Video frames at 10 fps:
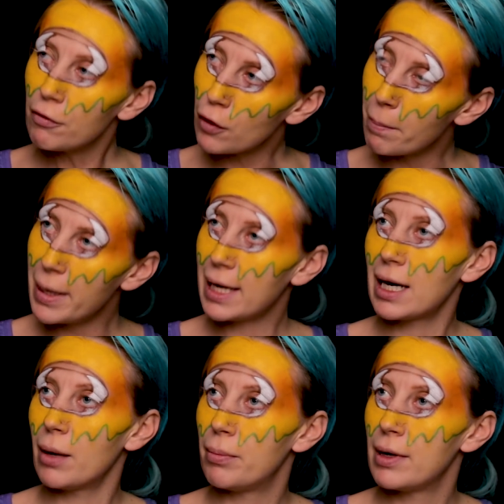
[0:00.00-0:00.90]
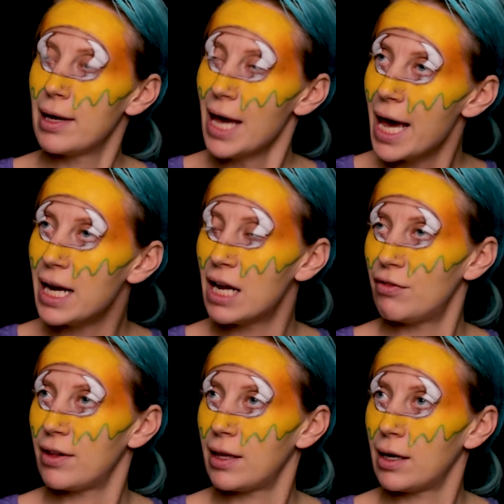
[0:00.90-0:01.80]
from makeup and
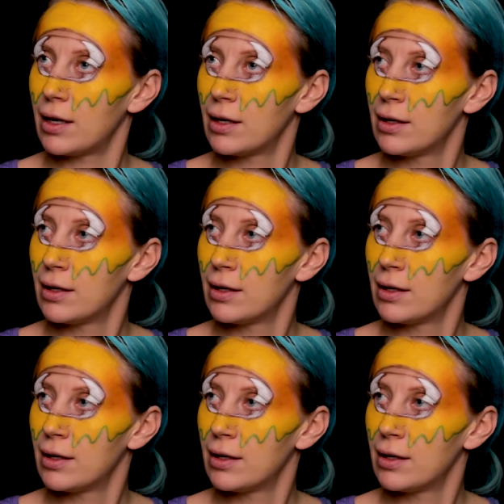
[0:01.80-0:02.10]
everything.